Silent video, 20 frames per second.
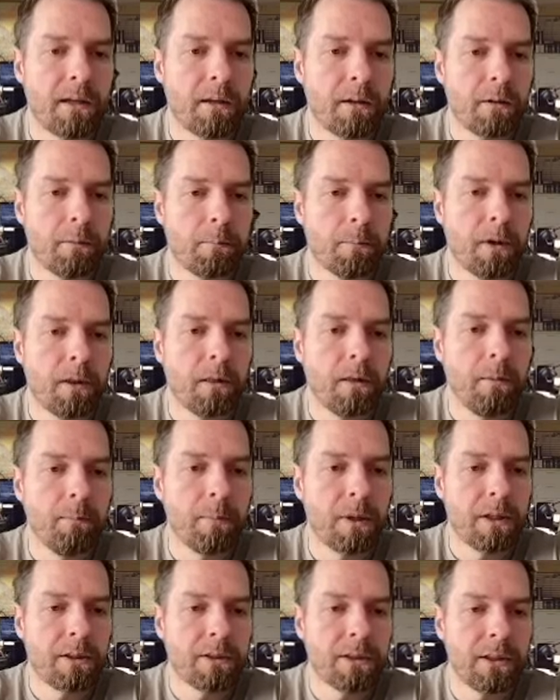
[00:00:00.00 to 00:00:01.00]
your monthly
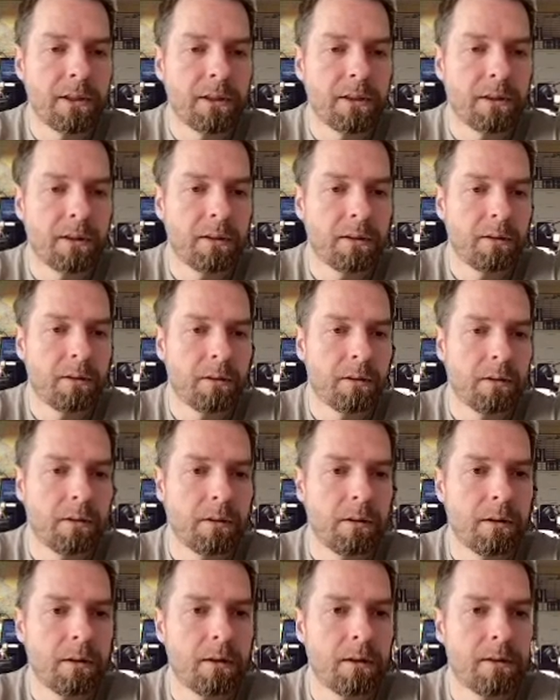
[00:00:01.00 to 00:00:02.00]
budget.
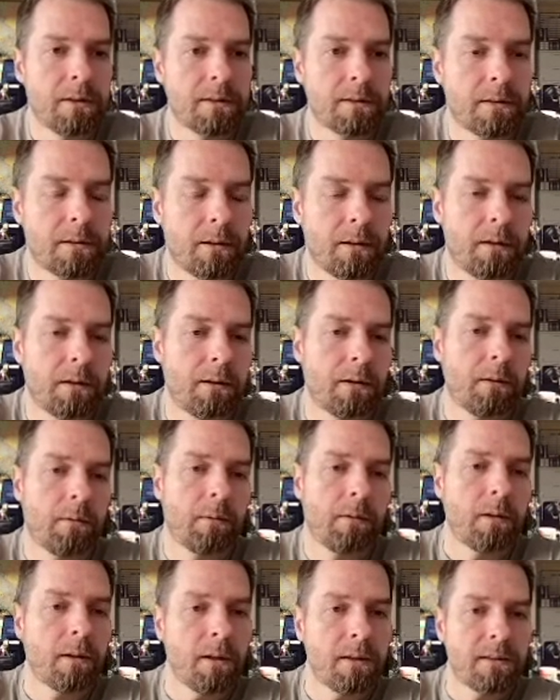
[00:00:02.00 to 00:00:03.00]
In our
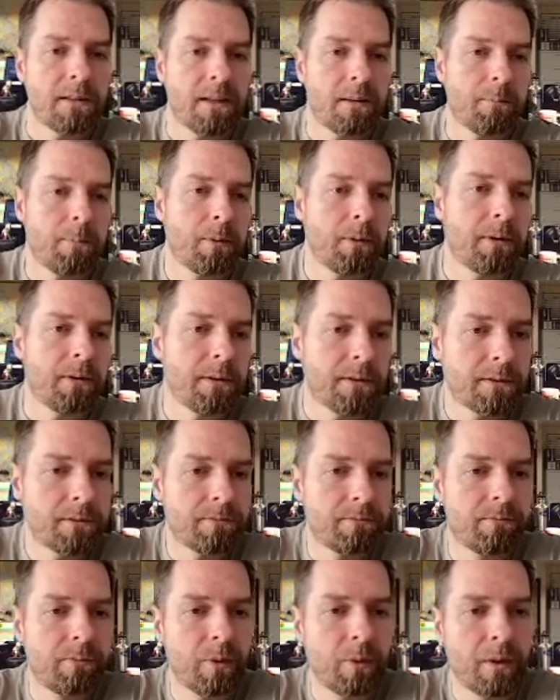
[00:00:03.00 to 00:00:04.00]
example, it's
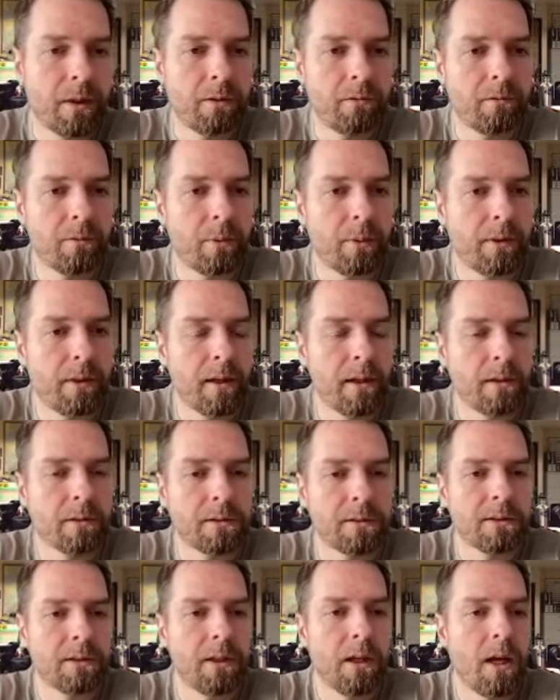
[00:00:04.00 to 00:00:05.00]
around
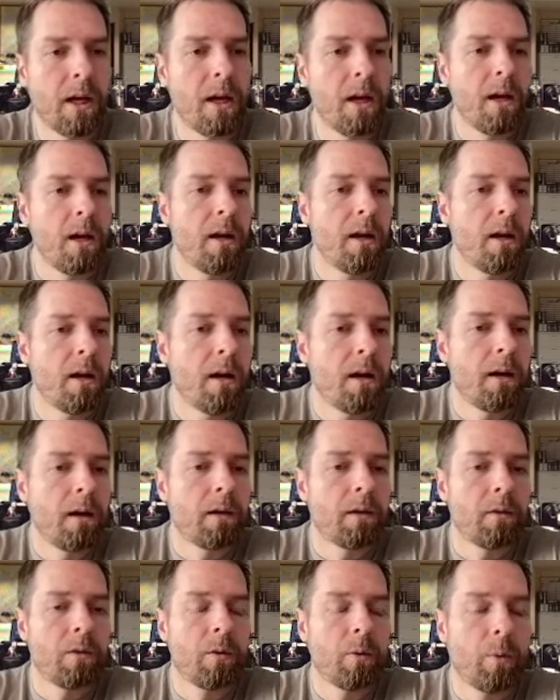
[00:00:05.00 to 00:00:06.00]
4,000. I
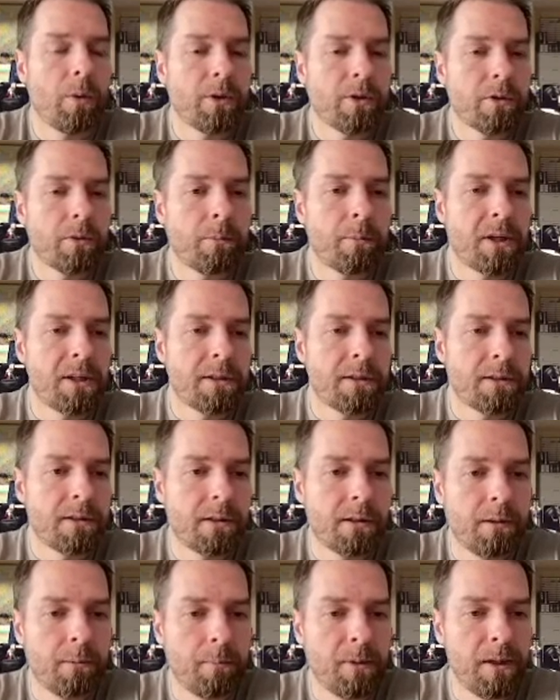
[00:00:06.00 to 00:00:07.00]
don't know what your budget's
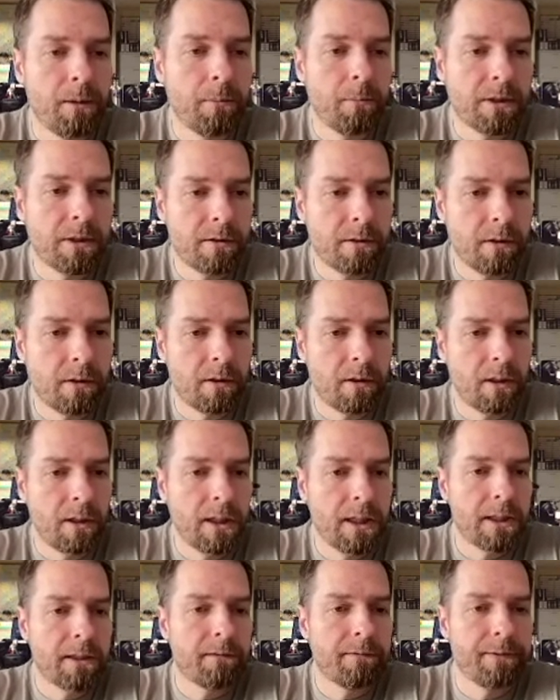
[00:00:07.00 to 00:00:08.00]
going to be, but you're going to
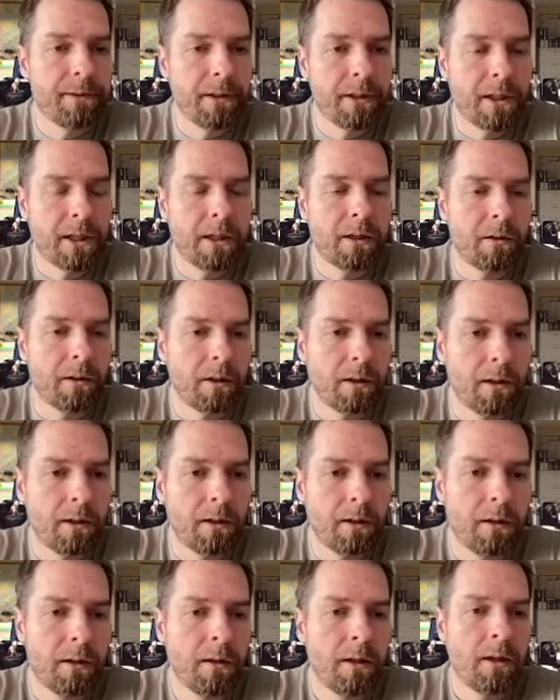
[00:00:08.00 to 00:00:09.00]
need to figure out kind of
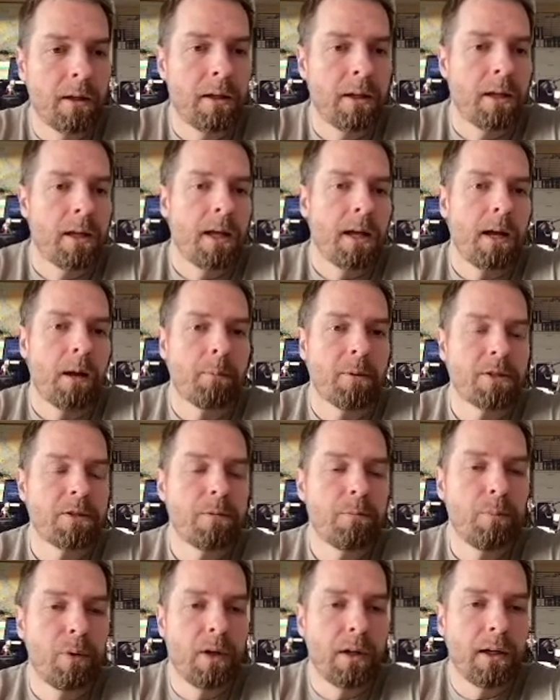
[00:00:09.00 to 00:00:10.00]
how much you
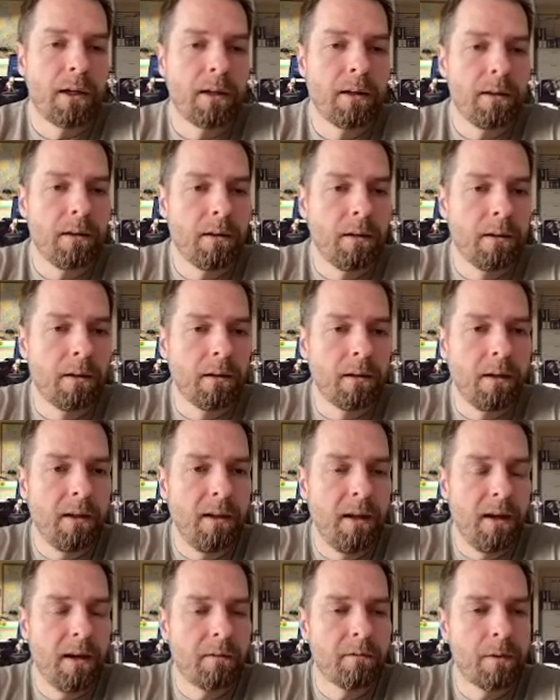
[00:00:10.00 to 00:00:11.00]
bring in
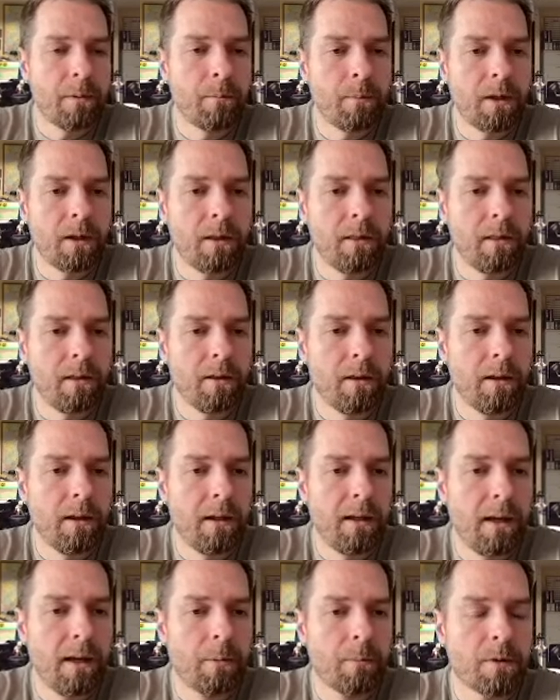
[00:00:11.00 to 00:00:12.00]
every month,
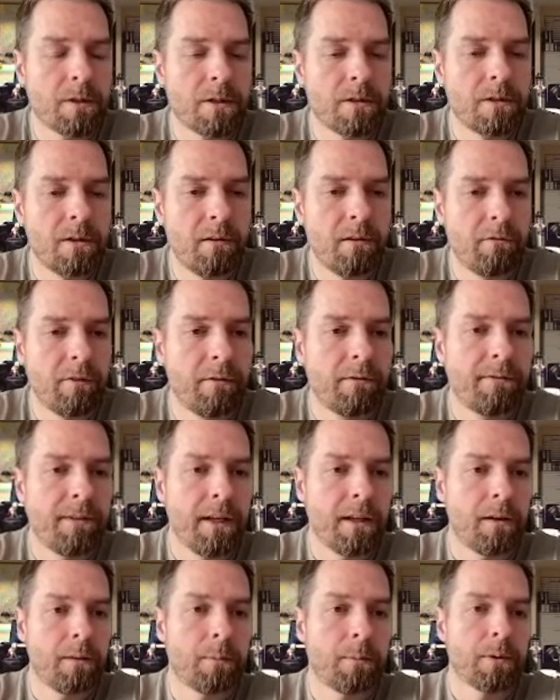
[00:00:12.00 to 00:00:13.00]
how much you have
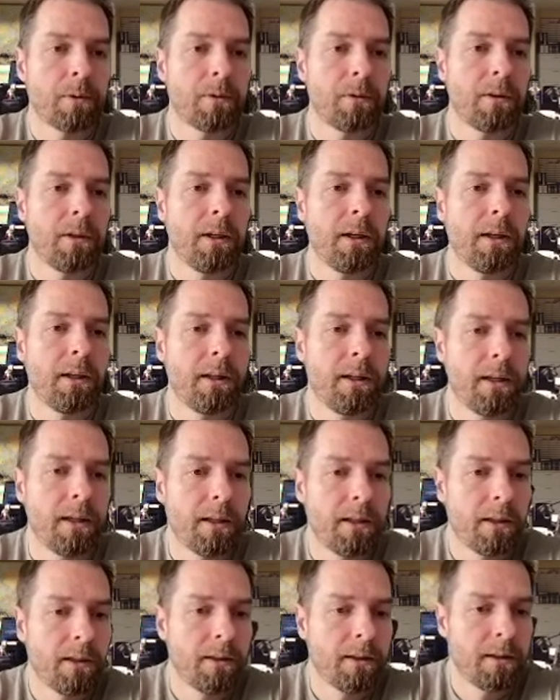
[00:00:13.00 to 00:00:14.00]
available, and
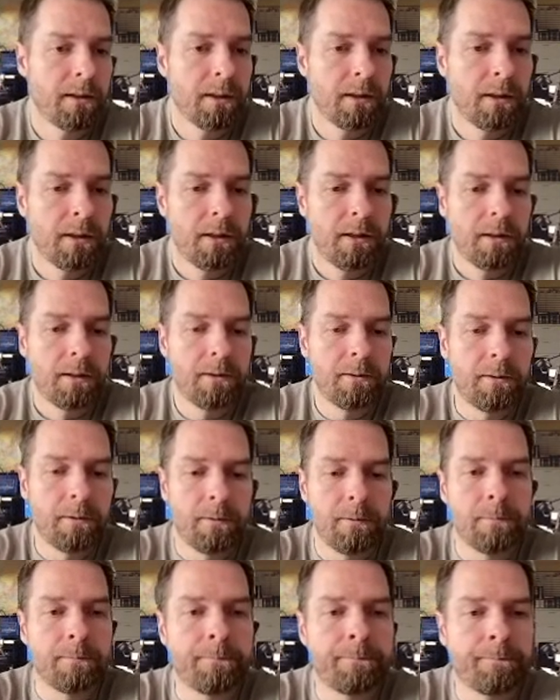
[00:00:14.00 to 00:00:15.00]
then
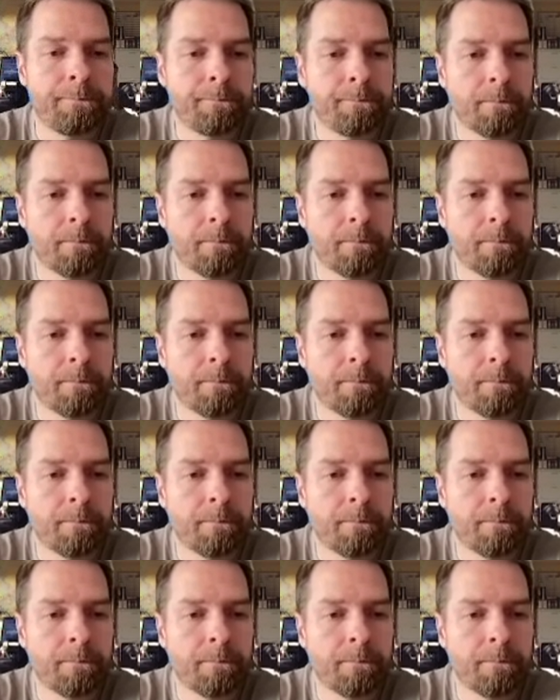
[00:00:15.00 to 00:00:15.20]
and